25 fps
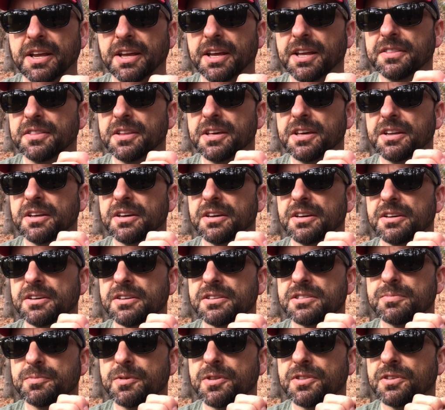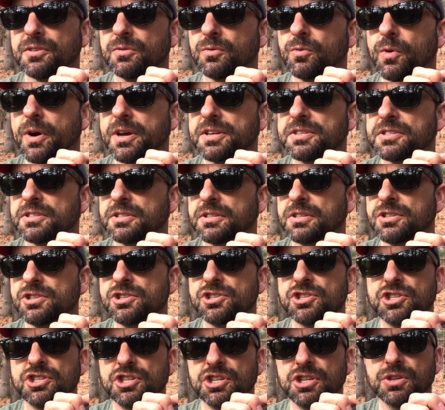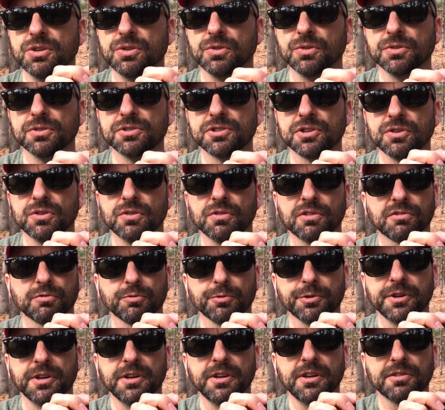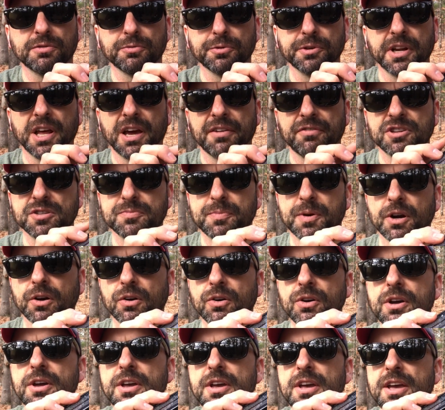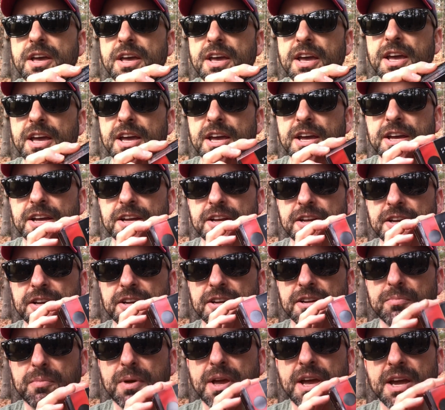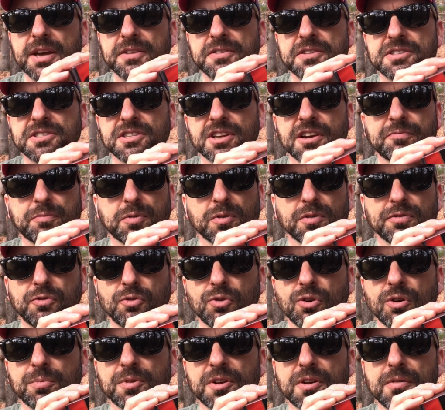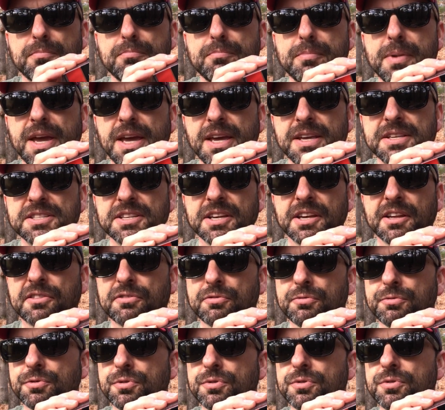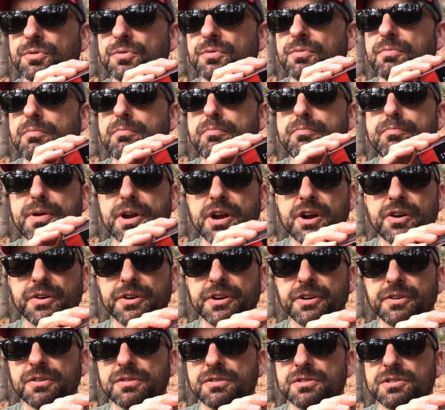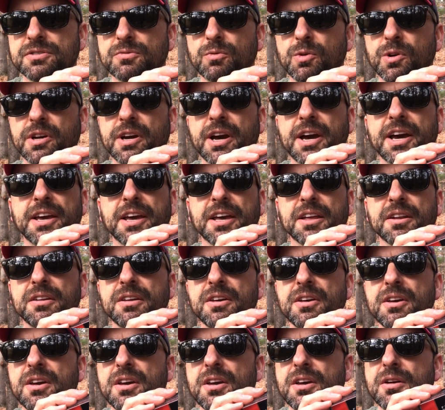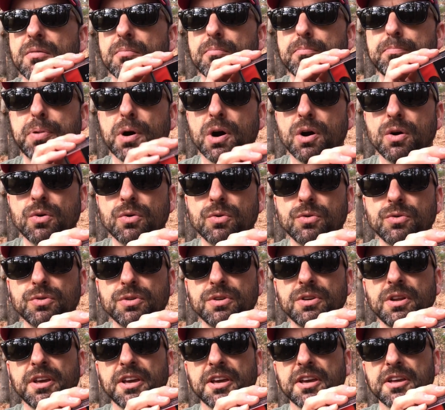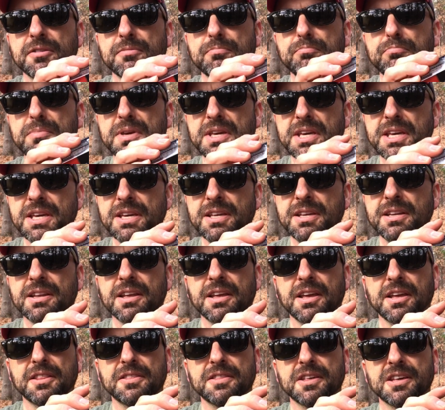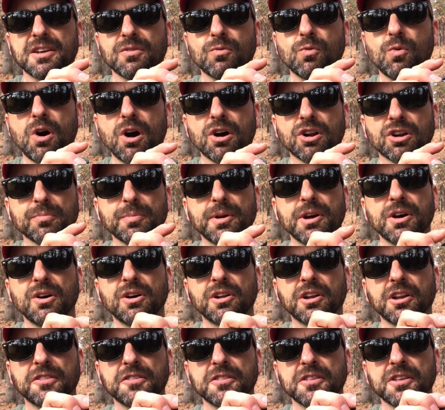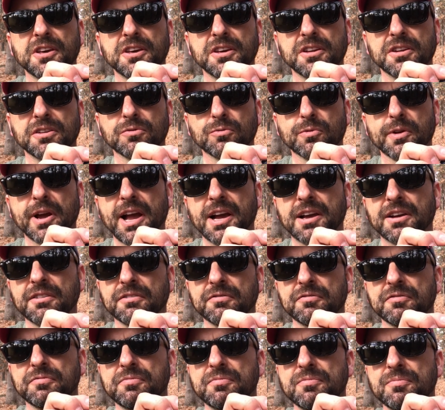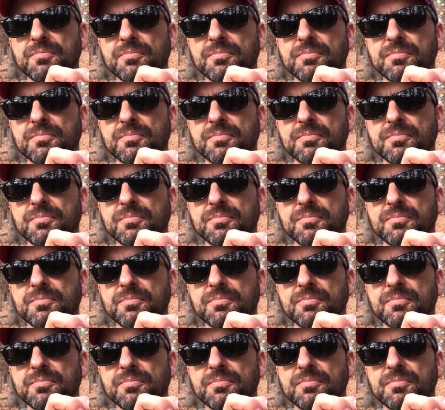and then a Smith & Wesson Shield, so 3.5-inch barrel. And man, this stuff performed amazing through barriers. One guy had bone and meat and then a watermelon and then rack of